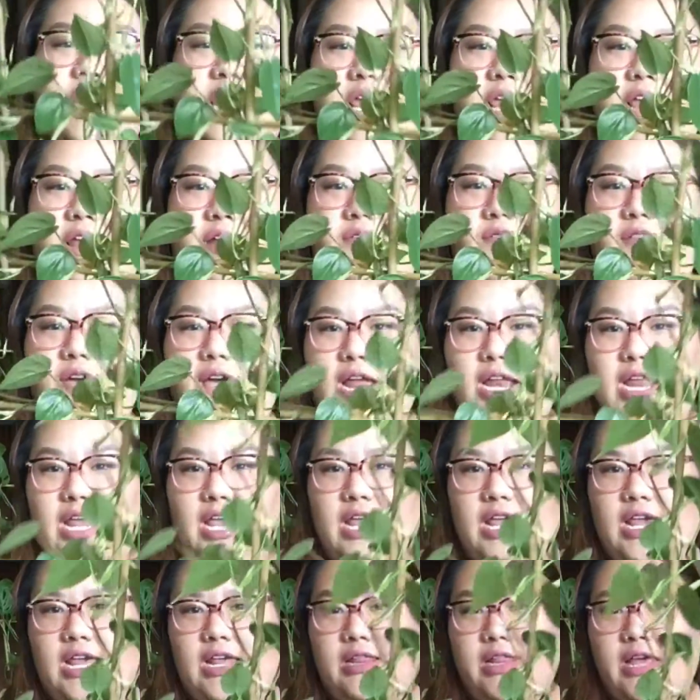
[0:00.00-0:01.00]
and
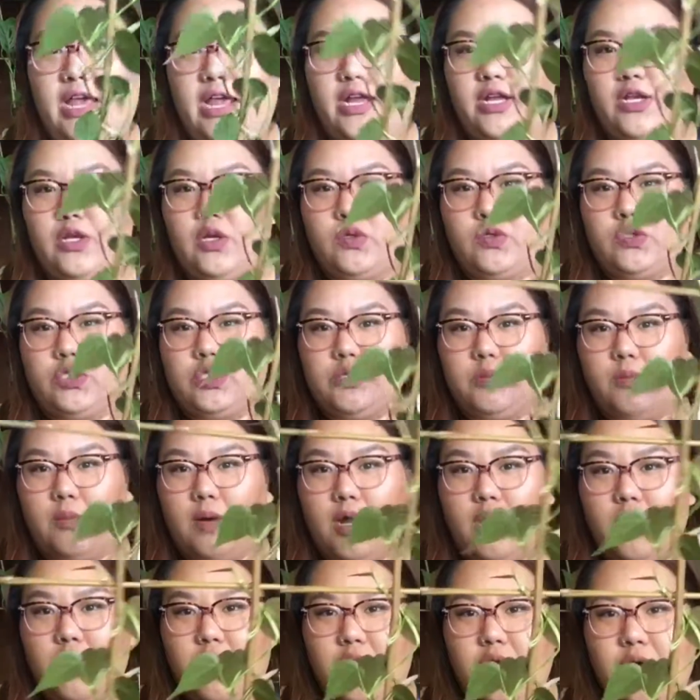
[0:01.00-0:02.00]
mighty like no
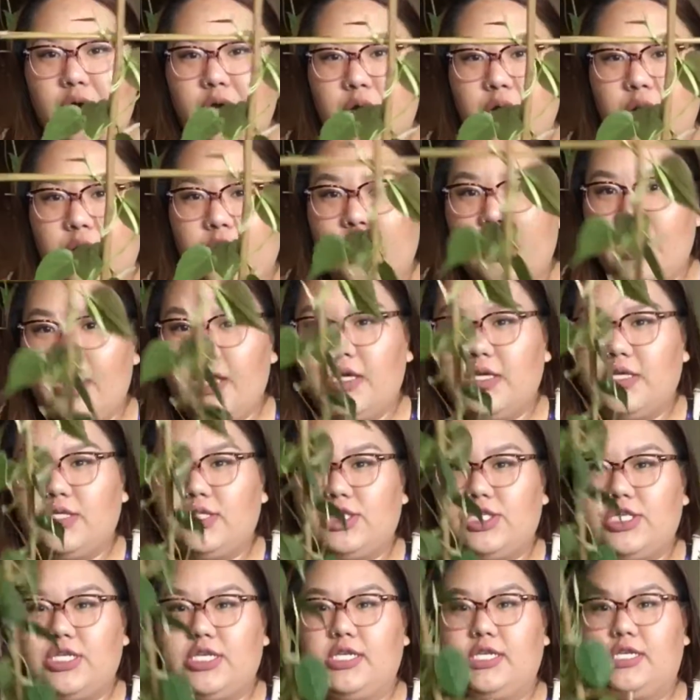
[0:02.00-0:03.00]
tomorrow.
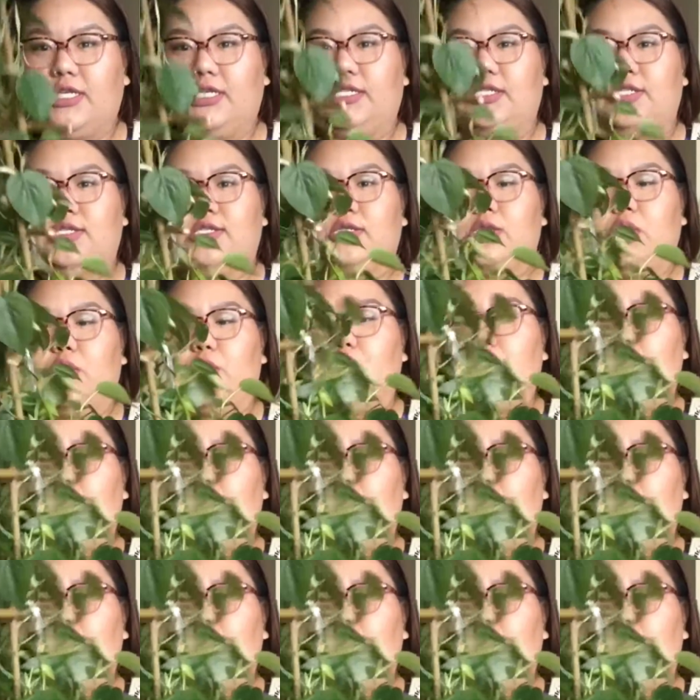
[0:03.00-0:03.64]
She is so